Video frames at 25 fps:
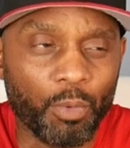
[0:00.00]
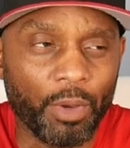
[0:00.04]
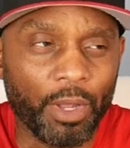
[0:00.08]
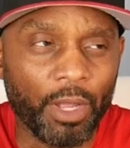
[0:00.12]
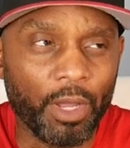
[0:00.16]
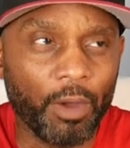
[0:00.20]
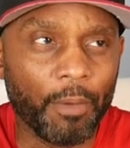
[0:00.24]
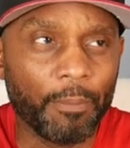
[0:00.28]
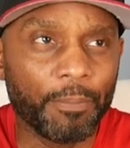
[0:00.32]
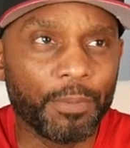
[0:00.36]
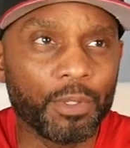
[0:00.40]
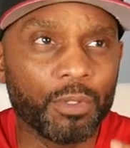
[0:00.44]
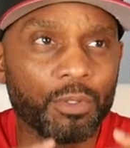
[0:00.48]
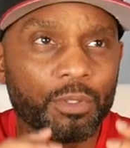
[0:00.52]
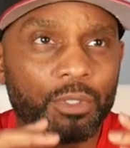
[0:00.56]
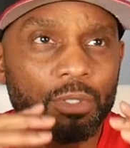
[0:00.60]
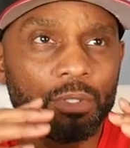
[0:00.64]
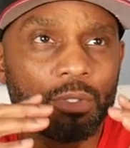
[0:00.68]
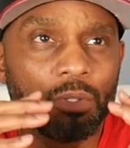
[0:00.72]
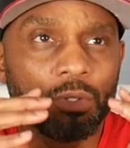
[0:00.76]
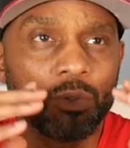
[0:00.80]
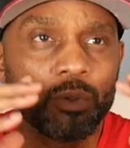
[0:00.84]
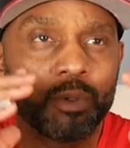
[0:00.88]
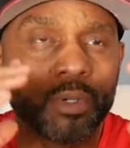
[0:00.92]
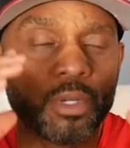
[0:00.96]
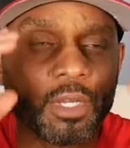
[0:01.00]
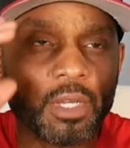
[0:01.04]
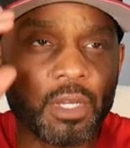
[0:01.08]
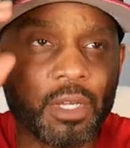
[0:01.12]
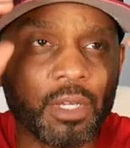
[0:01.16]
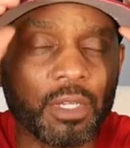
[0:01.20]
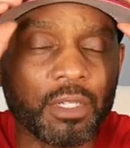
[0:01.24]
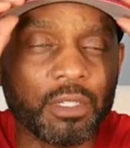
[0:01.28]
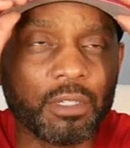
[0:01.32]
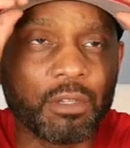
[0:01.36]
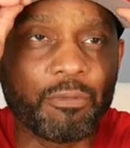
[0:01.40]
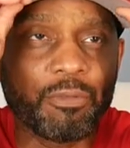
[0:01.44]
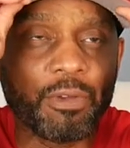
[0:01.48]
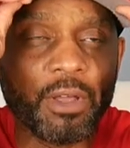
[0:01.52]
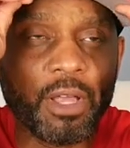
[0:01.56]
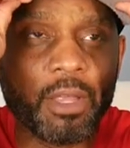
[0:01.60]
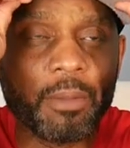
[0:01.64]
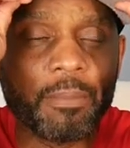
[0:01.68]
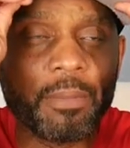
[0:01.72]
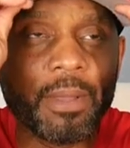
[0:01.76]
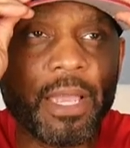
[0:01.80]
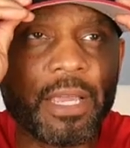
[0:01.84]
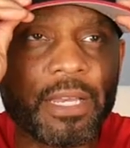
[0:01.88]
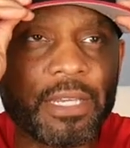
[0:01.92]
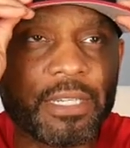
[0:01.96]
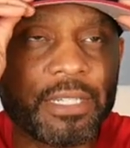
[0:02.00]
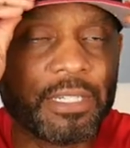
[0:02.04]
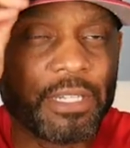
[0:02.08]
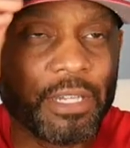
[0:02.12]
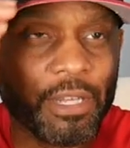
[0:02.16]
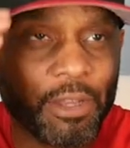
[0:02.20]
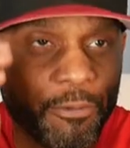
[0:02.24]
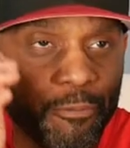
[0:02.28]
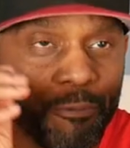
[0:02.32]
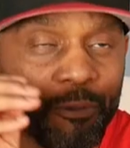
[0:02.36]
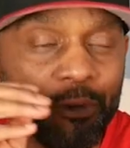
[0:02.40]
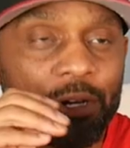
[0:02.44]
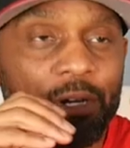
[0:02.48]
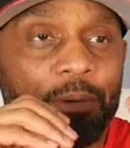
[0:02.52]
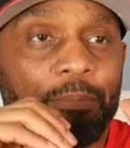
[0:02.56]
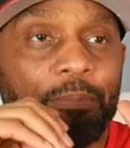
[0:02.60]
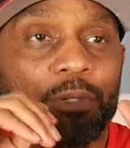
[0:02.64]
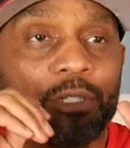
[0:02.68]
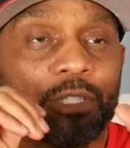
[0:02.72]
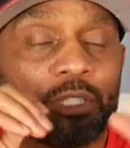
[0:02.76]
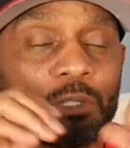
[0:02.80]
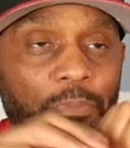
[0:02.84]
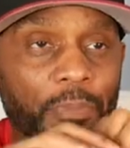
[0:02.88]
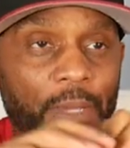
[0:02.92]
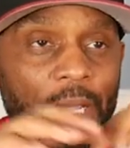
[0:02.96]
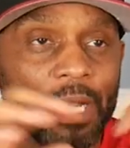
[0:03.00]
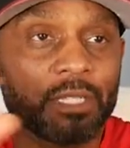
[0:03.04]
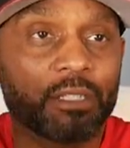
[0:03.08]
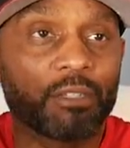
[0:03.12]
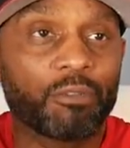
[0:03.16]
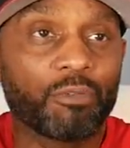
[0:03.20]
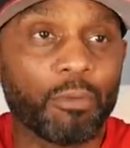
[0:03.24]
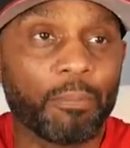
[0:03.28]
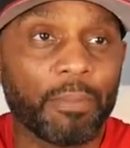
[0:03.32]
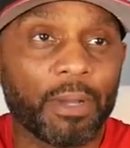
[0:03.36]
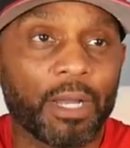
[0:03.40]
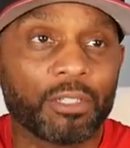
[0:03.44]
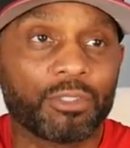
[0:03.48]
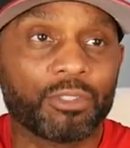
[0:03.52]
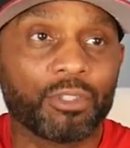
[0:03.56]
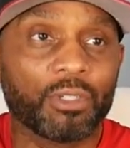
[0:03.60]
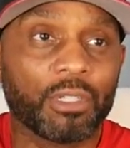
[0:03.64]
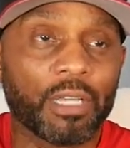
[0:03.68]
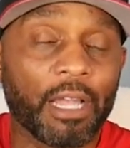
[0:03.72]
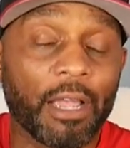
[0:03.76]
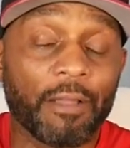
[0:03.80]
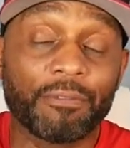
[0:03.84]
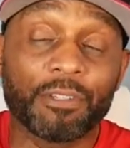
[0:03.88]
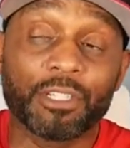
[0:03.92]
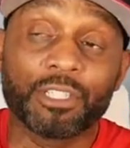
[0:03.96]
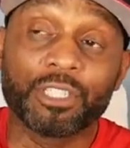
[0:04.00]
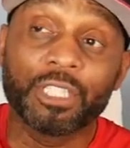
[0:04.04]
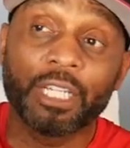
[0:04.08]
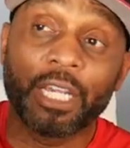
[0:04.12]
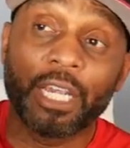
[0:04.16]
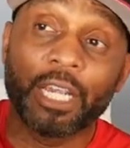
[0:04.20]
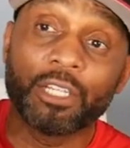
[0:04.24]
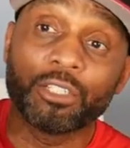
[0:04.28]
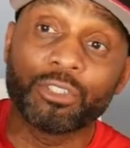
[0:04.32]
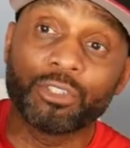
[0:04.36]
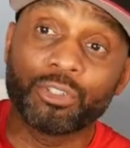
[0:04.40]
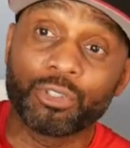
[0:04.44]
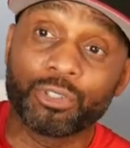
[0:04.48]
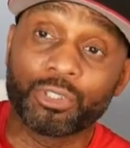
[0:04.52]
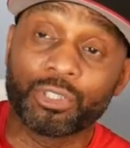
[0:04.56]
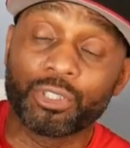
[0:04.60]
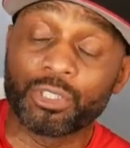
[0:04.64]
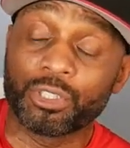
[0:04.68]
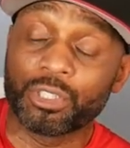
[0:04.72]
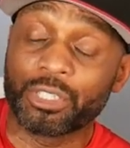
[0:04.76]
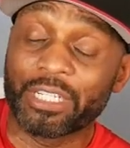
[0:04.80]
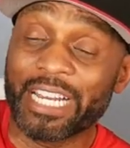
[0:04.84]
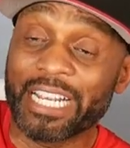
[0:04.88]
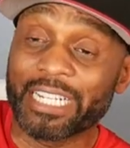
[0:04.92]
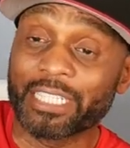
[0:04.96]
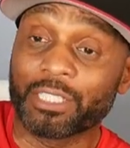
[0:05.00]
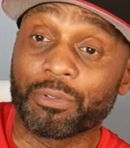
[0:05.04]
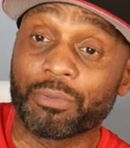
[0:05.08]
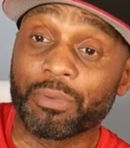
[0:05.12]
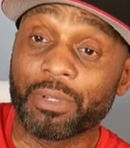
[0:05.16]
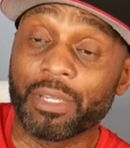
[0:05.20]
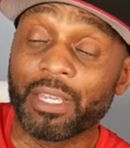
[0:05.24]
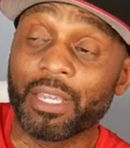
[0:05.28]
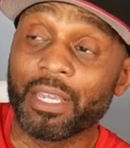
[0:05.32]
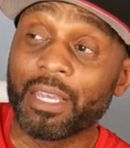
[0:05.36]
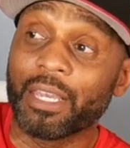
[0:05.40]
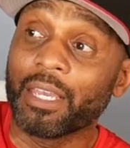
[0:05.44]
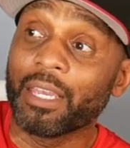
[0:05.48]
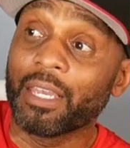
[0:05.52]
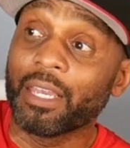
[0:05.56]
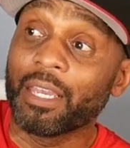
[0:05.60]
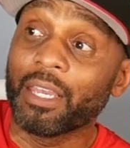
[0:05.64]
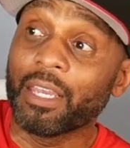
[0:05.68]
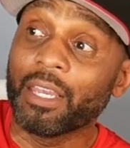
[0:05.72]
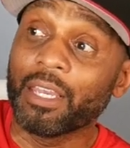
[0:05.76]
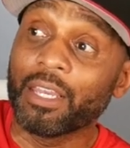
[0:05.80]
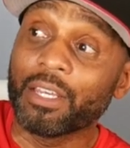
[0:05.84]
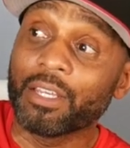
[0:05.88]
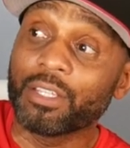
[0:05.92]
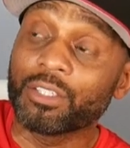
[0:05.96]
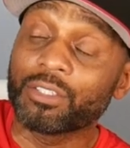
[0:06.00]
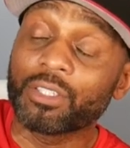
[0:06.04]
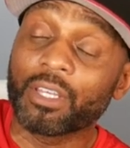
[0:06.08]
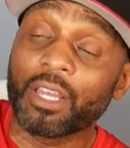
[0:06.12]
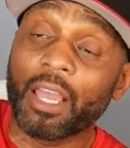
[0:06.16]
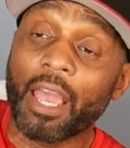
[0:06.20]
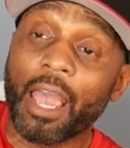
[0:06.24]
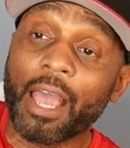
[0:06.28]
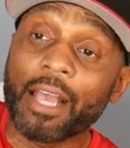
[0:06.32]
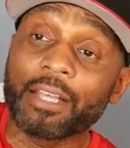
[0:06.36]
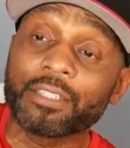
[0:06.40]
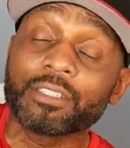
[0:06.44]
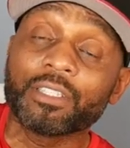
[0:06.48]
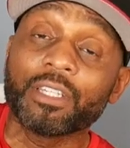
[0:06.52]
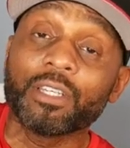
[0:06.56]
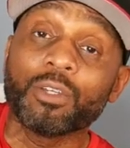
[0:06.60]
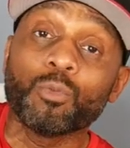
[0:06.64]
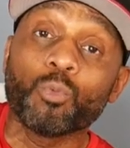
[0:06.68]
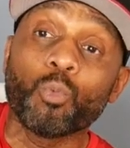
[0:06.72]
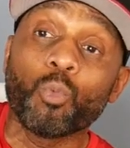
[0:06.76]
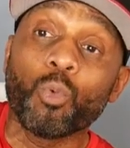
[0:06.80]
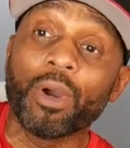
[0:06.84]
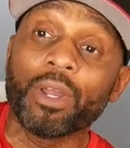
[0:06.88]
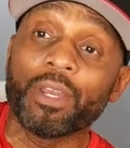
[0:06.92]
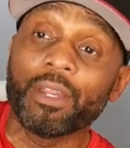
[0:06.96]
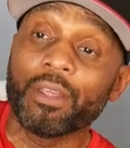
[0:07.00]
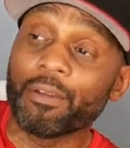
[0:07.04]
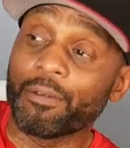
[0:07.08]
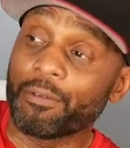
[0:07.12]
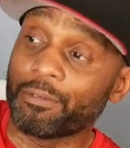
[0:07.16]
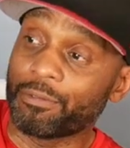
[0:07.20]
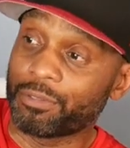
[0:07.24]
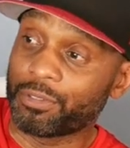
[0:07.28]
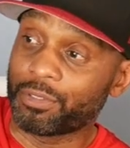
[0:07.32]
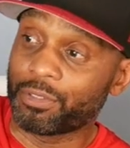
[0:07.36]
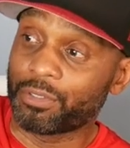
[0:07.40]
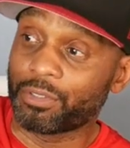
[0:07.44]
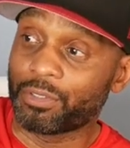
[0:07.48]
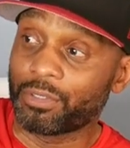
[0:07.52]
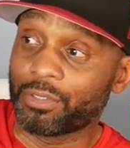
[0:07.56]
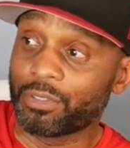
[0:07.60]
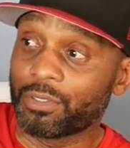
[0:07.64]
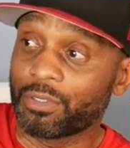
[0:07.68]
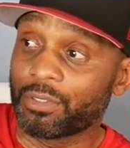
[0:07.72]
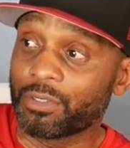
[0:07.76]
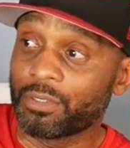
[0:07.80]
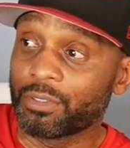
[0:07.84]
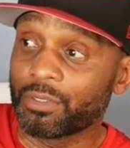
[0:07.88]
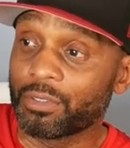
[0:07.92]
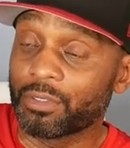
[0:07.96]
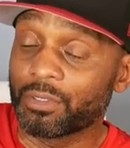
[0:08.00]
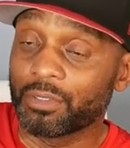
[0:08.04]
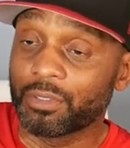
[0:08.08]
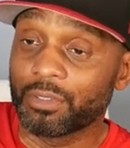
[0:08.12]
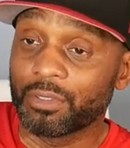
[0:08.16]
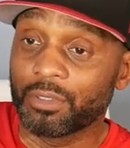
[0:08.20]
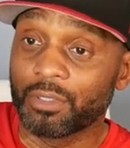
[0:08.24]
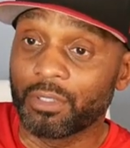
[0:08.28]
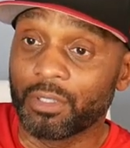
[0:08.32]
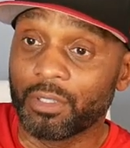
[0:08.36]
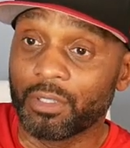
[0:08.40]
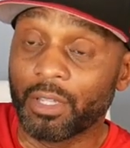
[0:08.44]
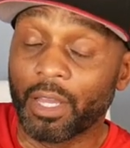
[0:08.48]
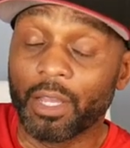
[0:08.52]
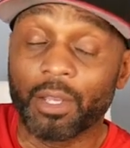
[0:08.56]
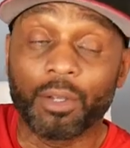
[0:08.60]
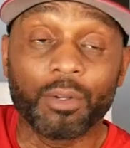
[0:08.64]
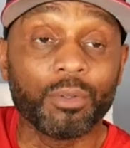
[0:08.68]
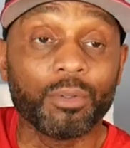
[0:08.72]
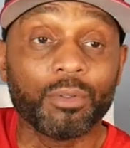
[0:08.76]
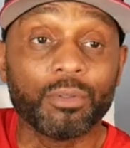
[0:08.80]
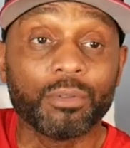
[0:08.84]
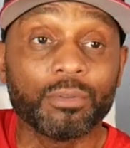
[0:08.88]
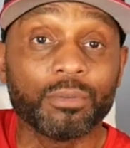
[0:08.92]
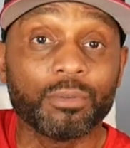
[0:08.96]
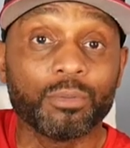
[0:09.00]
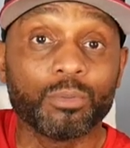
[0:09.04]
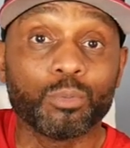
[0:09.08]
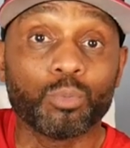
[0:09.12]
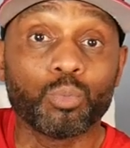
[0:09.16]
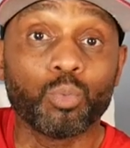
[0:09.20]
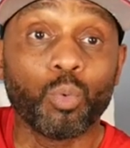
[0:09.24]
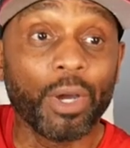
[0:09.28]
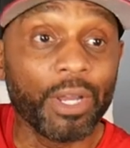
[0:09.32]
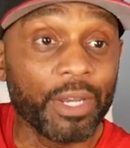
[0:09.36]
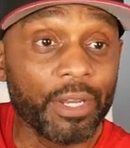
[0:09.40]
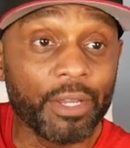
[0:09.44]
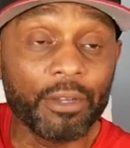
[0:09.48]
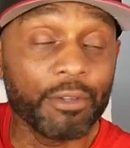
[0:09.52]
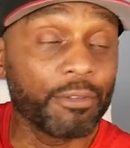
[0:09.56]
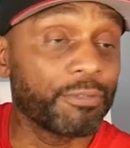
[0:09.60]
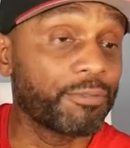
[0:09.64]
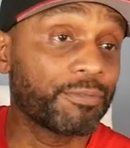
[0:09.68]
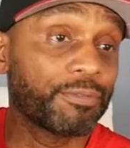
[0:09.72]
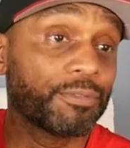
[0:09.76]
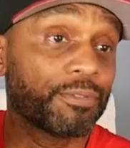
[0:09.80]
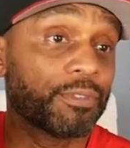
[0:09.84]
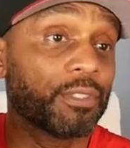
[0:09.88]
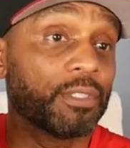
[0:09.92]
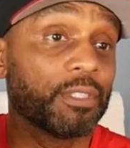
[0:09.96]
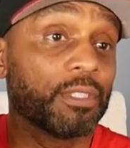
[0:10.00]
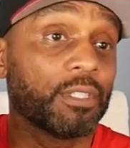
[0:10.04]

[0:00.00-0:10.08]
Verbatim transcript: will help you to develop a different perspective about your life, to change your trajectory, is asking what ifs. Like, what if